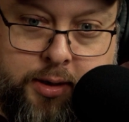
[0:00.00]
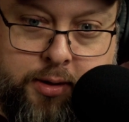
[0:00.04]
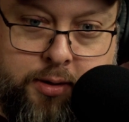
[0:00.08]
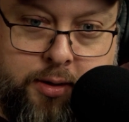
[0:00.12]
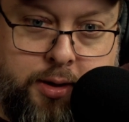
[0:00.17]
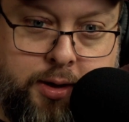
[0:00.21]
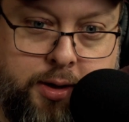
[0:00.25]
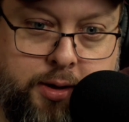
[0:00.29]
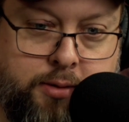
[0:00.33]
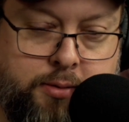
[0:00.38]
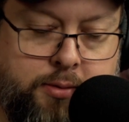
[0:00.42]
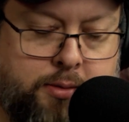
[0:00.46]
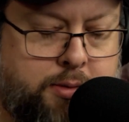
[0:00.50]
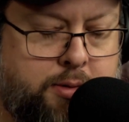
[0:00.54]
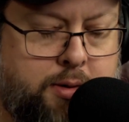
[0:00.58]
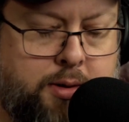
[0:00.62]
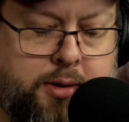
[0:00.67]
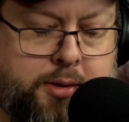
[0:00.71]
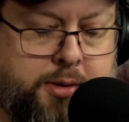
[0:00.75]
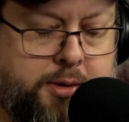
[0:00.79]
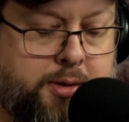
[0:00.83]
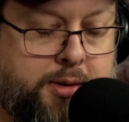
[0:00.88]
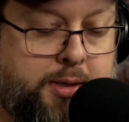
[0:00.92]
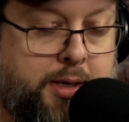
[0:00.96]
I thought I
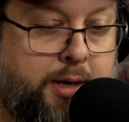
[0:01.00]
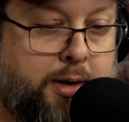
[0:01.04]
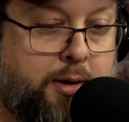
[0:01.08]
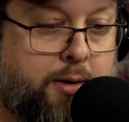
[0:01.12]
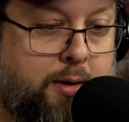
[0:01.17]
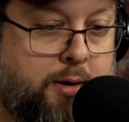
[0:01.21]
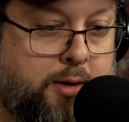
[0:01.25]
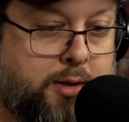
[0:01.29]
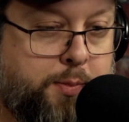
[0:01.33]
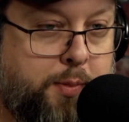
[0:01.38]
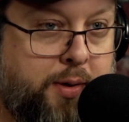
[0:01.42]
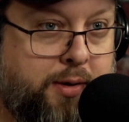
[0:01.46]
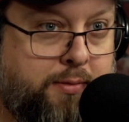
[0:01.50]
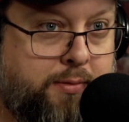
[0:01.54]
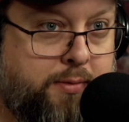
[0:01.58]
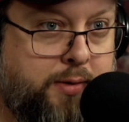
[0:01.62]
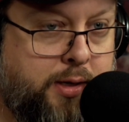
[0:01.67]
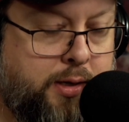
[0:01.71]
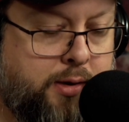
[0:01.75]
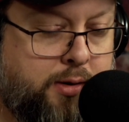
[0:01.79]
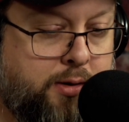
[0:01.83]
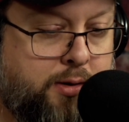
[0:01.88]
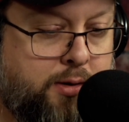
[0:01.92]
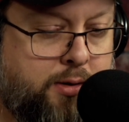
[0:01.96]
heard you say across my feet.